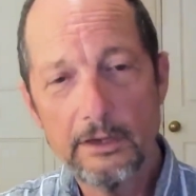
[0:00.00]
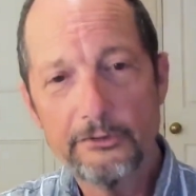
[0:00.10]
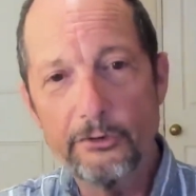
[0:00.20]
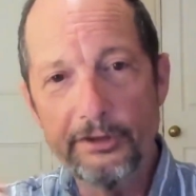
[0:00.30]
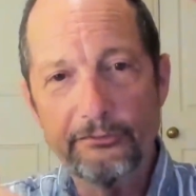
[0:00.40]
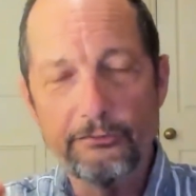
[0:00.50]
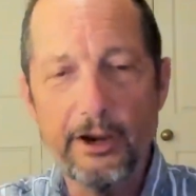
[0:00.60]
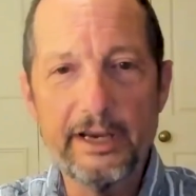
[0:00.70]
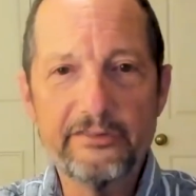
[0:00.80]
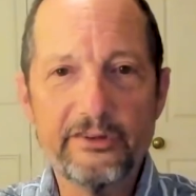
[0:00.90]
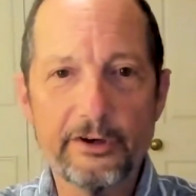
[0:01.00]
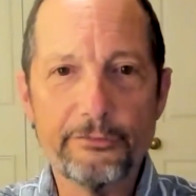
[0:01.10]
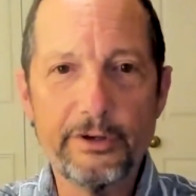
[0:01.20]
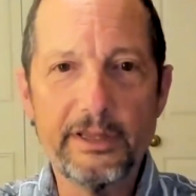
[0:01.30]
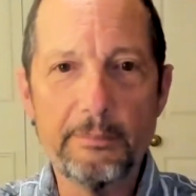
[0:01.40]
So, this phrase, there are
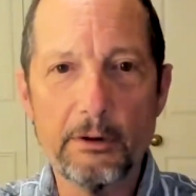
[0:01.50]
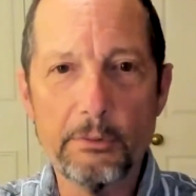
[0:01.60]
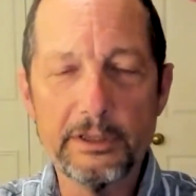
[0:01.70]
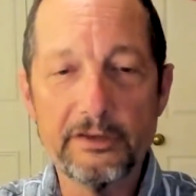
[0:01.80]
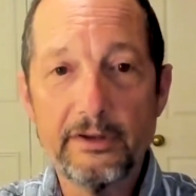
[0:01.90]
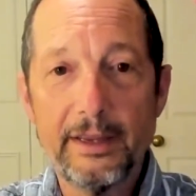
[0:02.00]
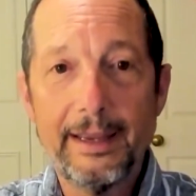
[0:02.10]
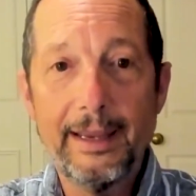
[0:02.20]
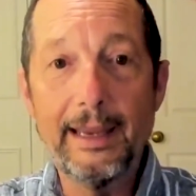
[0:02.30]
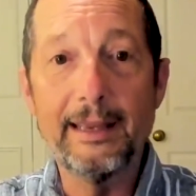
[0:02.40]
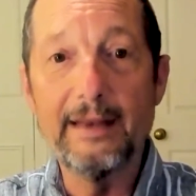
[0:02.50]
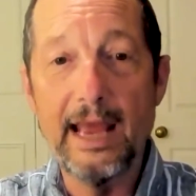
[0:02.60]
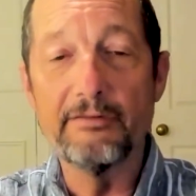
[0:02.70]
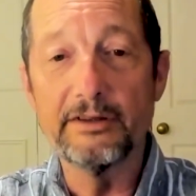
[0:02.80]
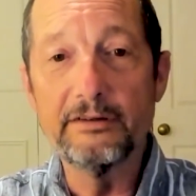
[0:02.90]
three that bear witness in
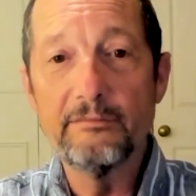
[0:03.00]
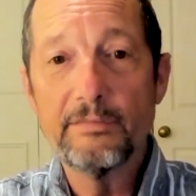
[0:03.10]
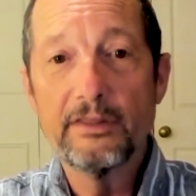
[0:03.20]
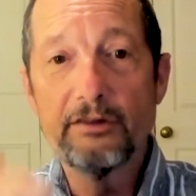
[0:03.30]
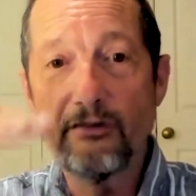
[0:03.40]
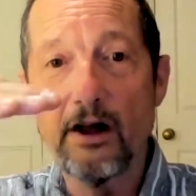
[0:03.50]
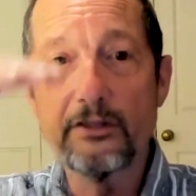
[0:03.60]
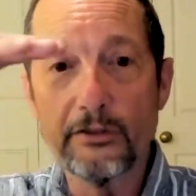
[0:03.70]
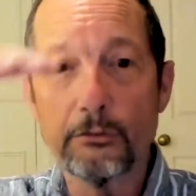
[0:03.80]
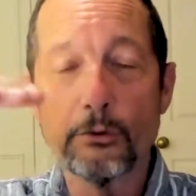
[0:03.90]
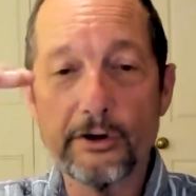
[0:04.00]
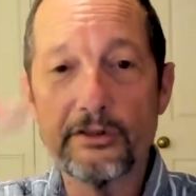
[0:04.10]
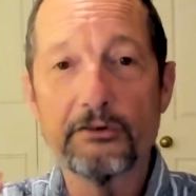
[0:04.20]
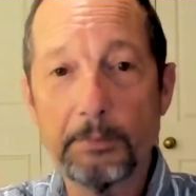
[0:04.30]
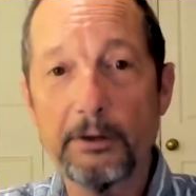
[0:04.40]
heaven, the Father, the Word, and
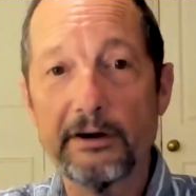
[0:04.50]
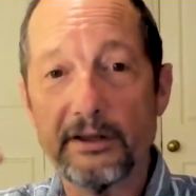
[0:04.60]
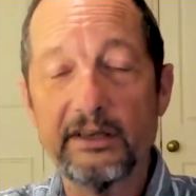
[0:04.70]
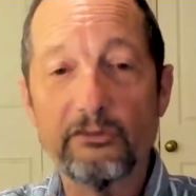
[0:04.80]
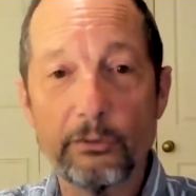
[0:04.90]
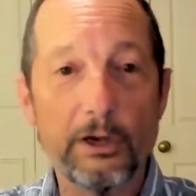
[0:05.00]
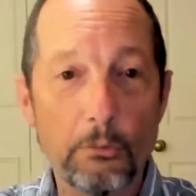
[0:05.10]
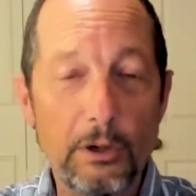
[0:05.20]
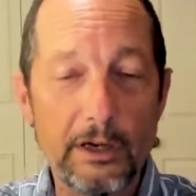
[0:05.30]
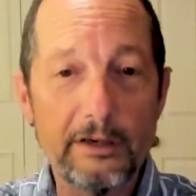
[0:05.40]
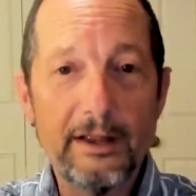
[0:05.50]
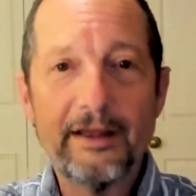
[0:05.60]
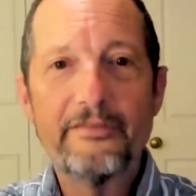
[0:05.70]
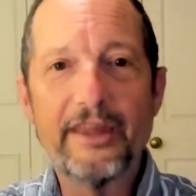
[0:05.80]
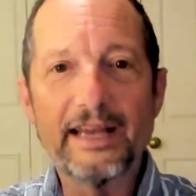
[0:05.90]
the Spirit, and these three are one,
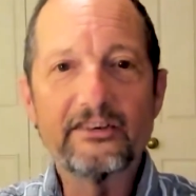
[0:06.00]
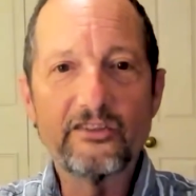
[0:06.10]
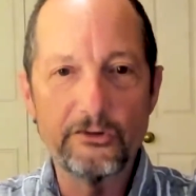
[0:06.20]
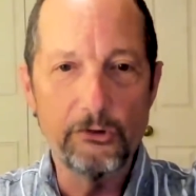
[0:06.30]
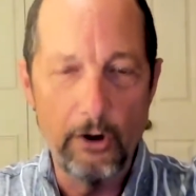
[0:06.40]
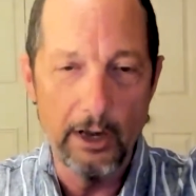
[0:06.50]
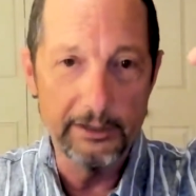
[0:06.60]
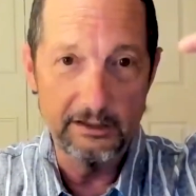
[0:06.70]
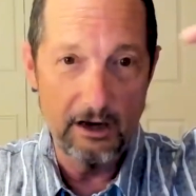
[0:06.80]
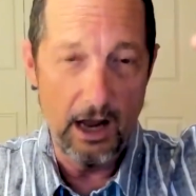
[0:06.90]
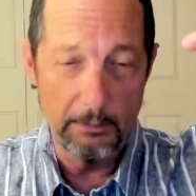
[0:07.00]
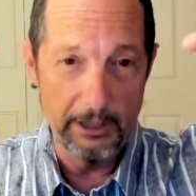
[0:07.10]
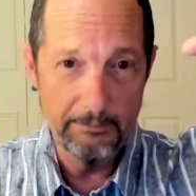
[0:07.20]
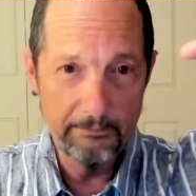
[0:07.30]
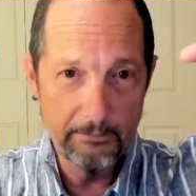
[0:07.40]
that's the Johannine
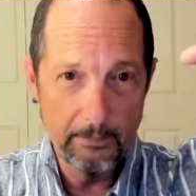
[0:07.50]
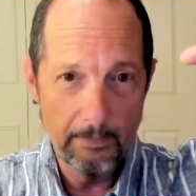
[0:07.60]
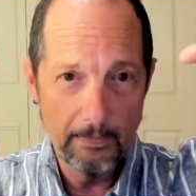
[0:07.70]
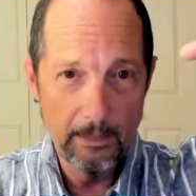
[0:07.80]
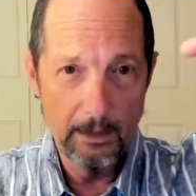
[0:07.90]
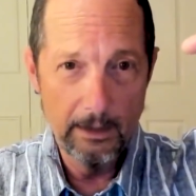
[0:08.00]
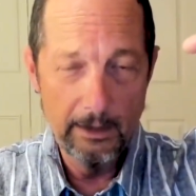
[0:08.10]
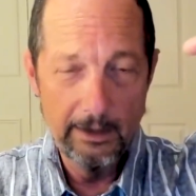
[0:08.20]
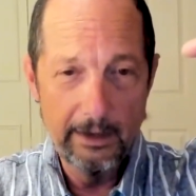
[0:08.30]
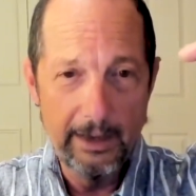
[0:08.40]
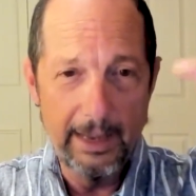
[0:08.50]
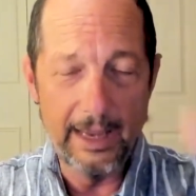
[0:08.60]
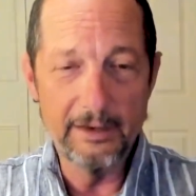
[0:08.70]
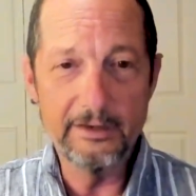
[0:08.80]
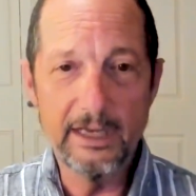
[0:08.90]
comma
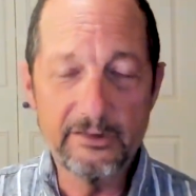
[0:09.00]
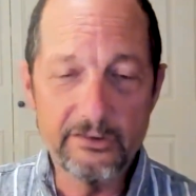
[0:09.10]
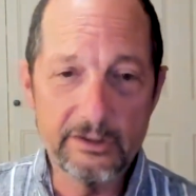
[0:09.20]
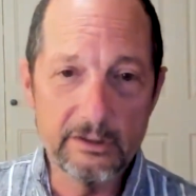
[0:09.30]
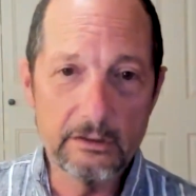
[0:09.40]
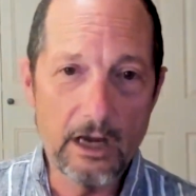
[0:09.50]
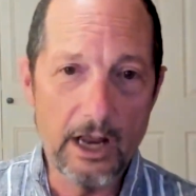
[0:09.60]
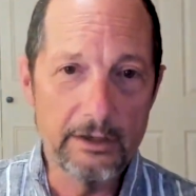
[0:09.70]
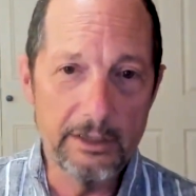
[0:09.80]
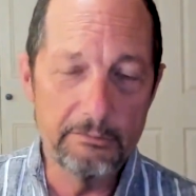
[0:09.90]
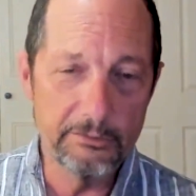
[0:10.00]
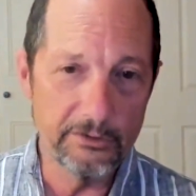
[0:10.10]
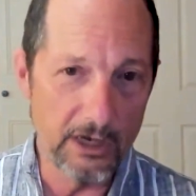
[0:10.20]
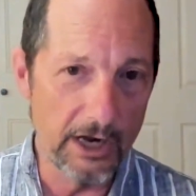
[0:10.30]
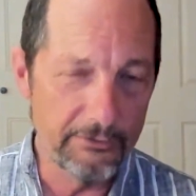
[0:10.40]
and it's a it was
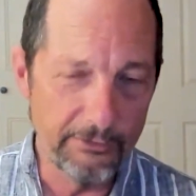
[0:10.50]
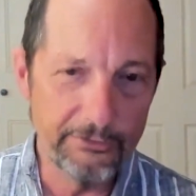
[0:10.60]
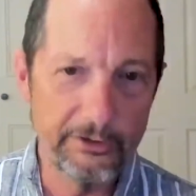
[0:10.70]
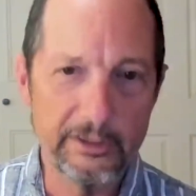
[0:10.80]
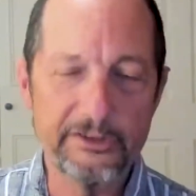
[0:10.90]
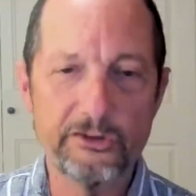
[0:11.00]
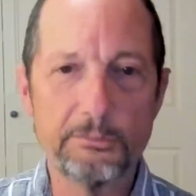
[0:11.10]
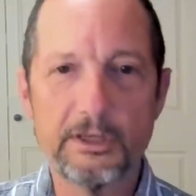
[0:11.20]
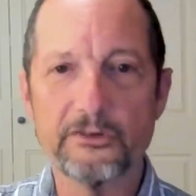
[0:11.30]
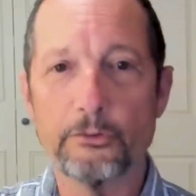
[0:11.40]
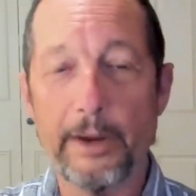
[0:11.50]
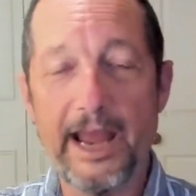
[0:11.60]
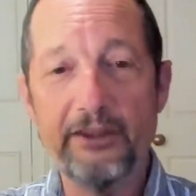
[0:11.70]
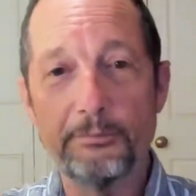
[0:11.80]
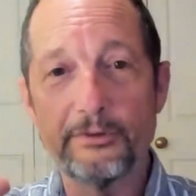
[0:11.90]
a controversial issue because
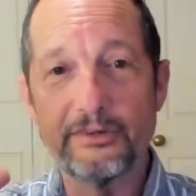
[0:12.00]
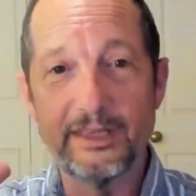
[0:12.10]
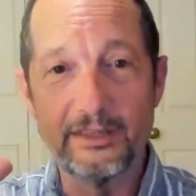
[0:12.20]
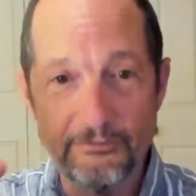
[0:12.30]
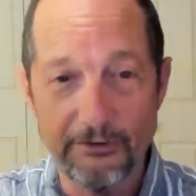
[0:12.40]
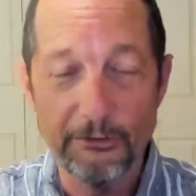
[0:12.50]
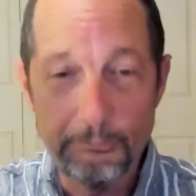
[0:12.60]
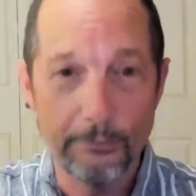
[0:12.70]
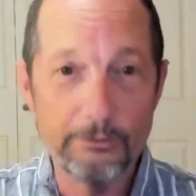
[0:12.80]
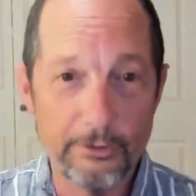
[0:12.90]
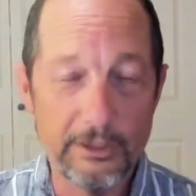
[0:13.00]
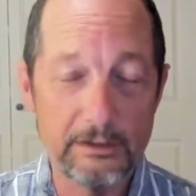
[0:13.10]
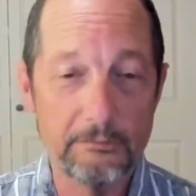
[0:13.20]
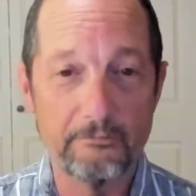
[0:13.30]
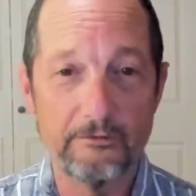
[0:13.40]
Erasmus in the first Greek
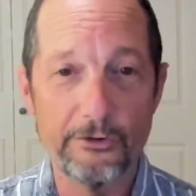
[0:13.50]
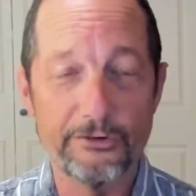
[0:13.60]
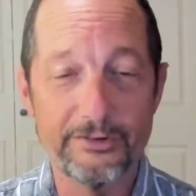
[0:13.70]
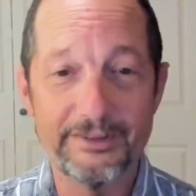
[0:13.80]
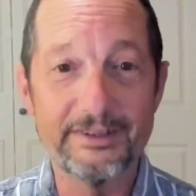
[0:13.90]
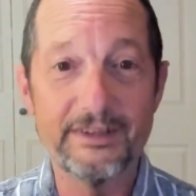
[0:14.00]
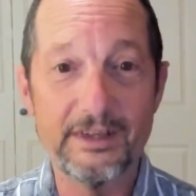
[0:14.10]
version didn't